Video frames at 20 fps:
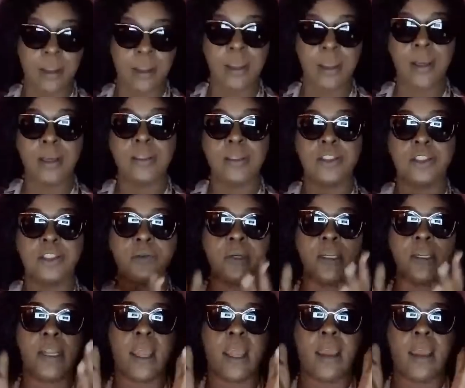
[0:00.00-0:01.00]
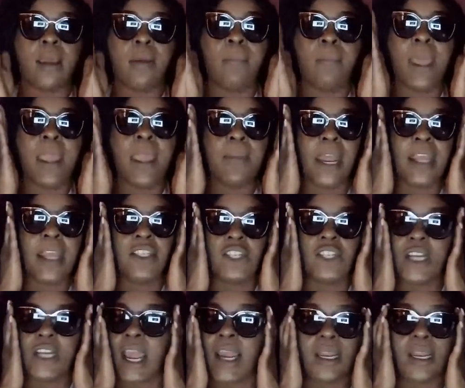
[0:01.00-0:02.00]
Get into it. Babe
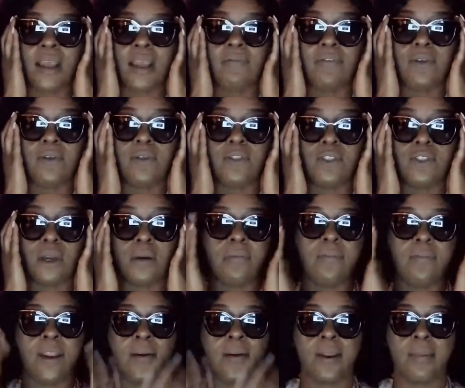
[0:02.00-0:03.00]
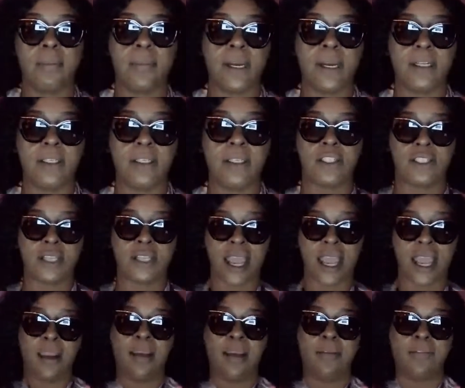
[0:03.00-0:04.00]
Nation, I love you so very much.
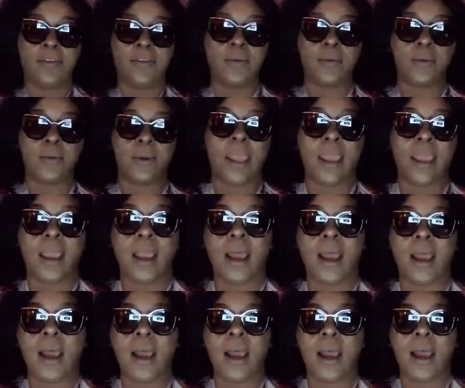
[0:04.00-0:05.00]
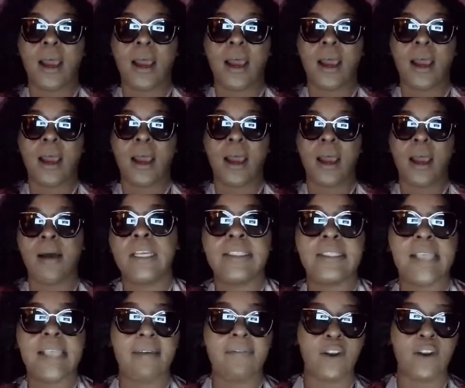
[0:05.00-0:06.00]
I love you. Please have an
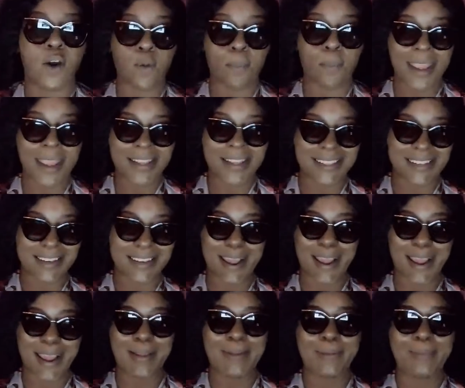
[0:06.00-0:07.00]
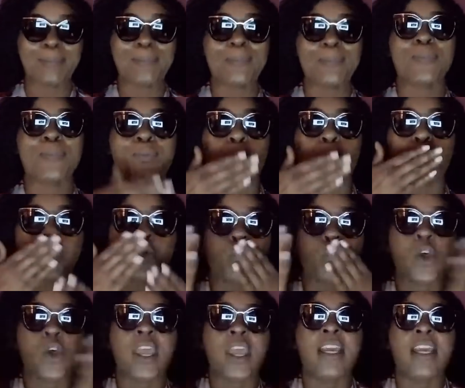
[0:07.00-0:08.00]
amazing night.
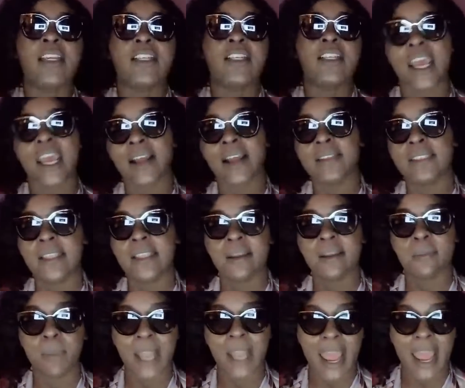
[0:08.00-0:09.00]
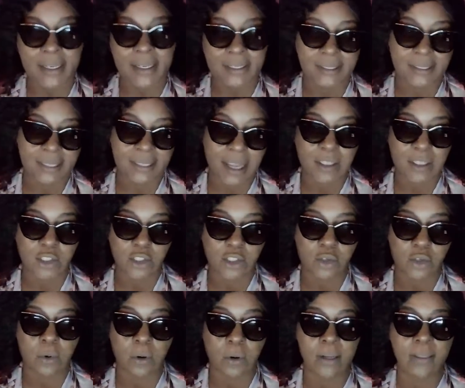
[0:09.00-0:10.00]
Shout out to the Black
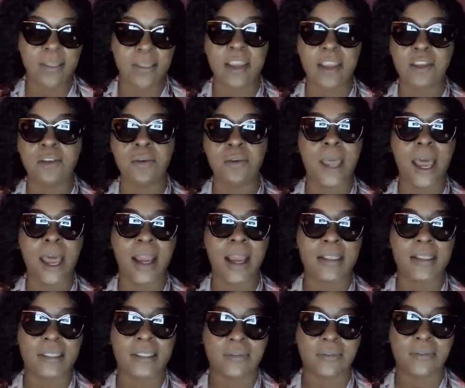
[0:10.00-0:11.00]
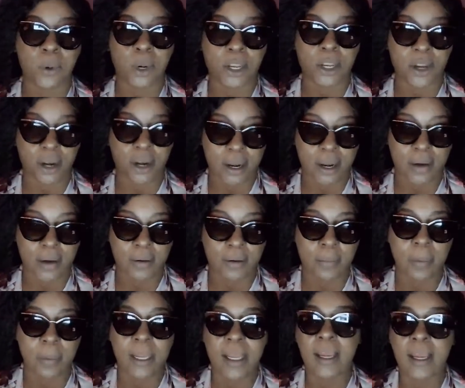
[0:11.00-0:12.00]
Sector. Thank you guys for your help.